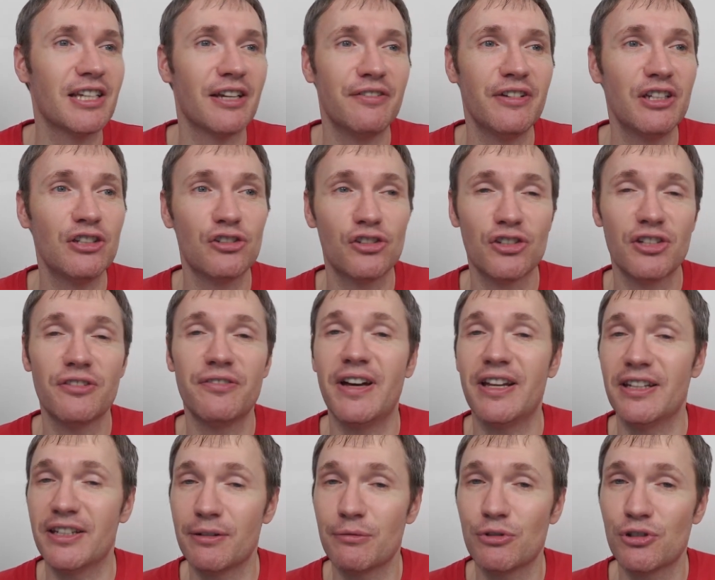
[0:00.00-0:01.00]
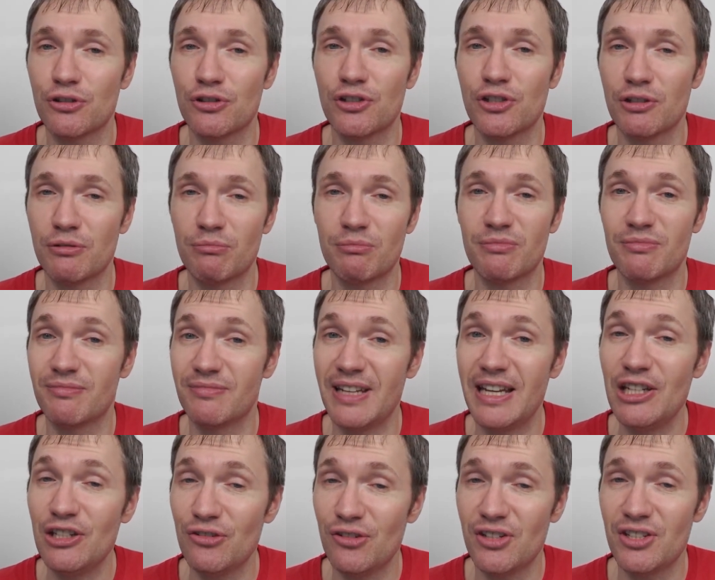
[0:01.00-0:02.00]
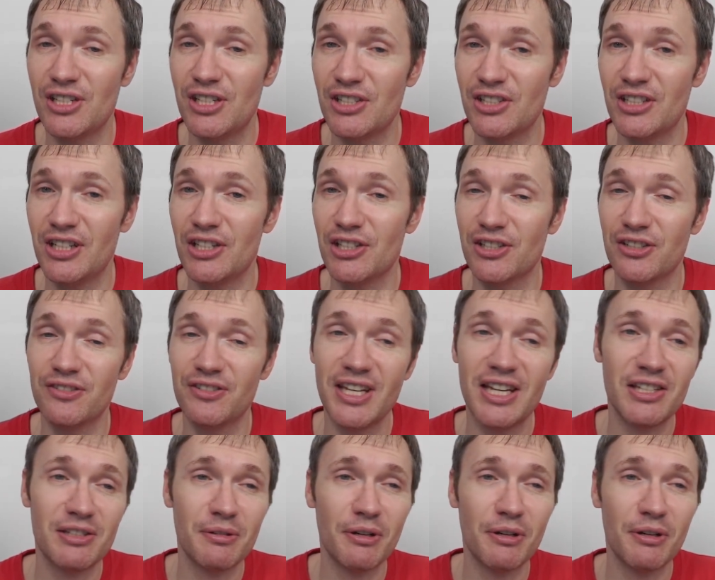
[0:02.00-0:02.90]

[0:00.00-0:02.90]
I think it's just the fact that it was such an interesting selection of taste.